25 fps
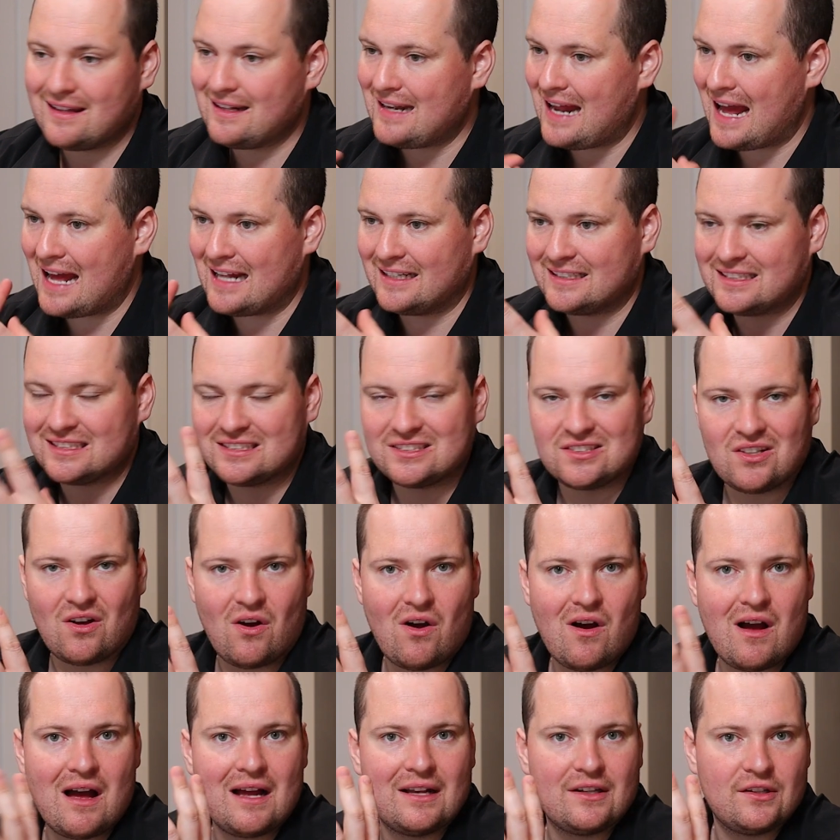and
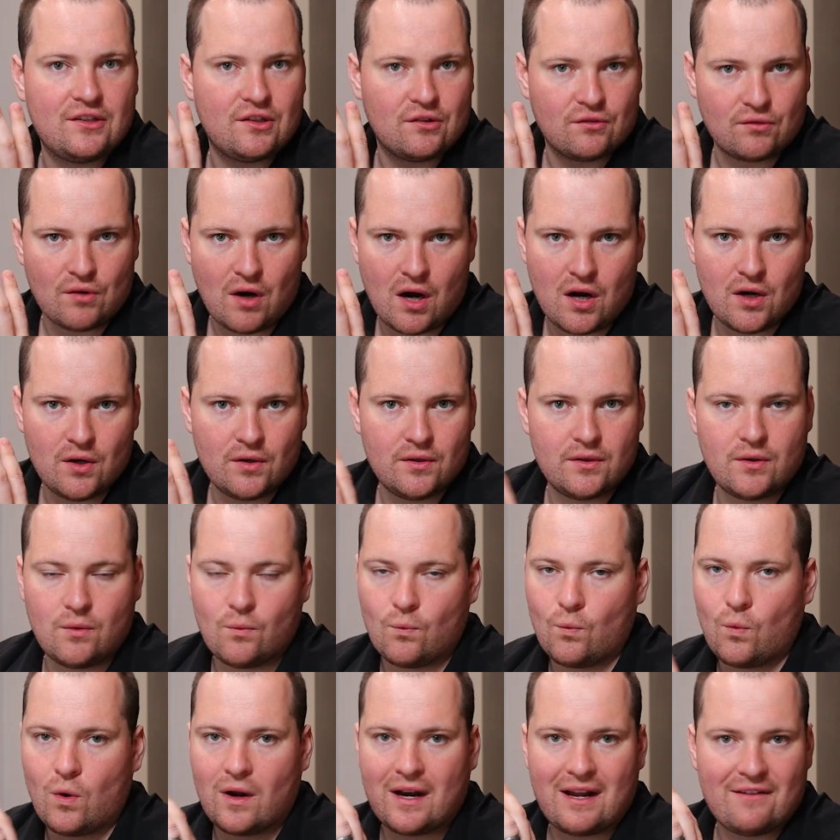design your own,
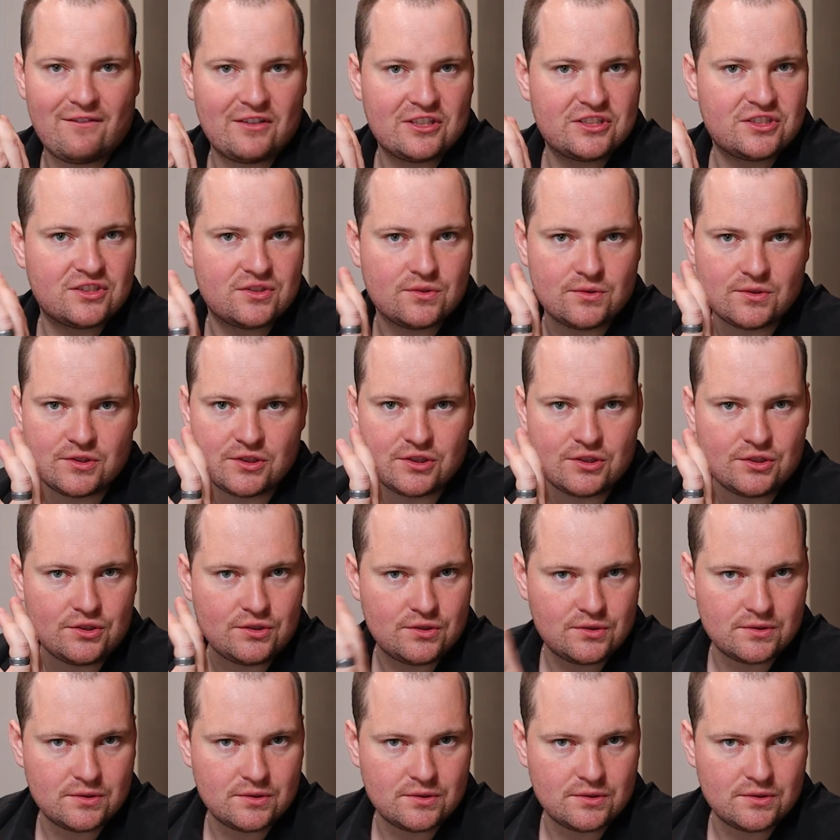whatever suits you